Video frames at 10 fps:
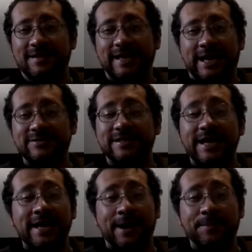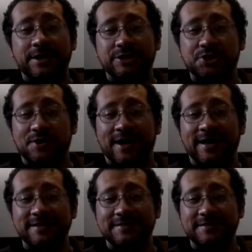Now today I'm going to
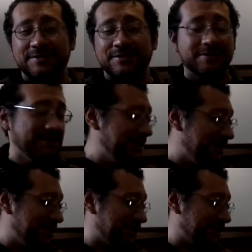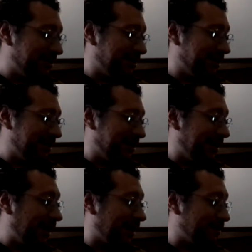try to teach
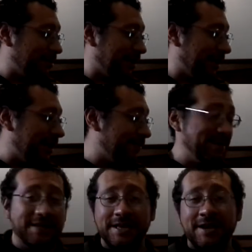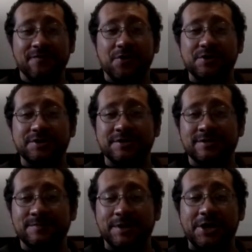how to play a beginner
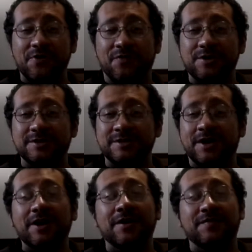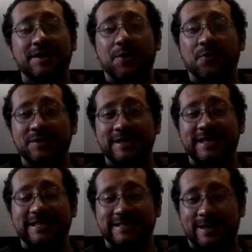version of the only
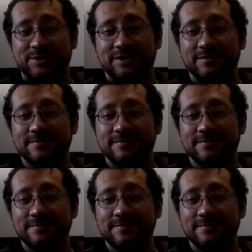exception.